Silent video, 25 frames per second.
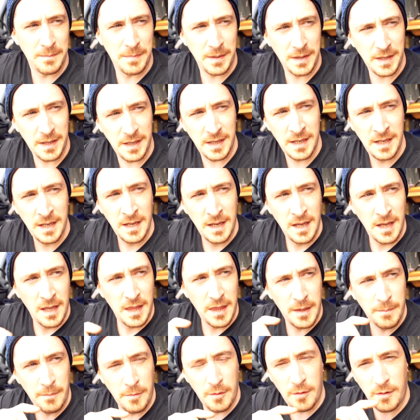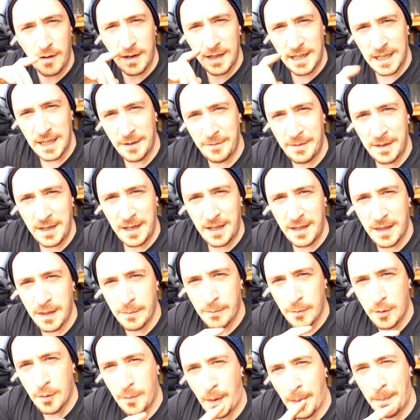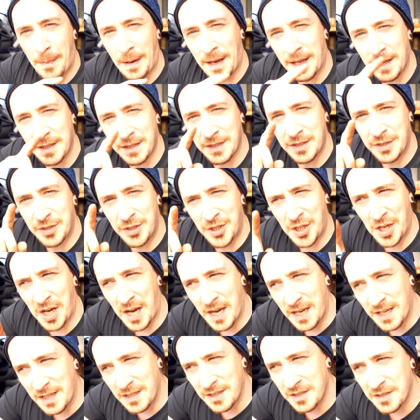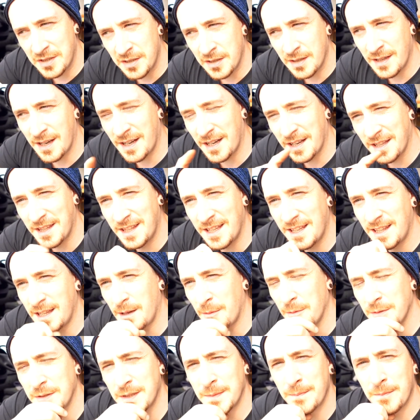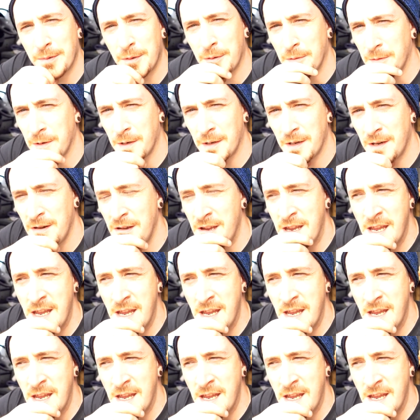But the more I live in it, the more my plans change. And I think that was important.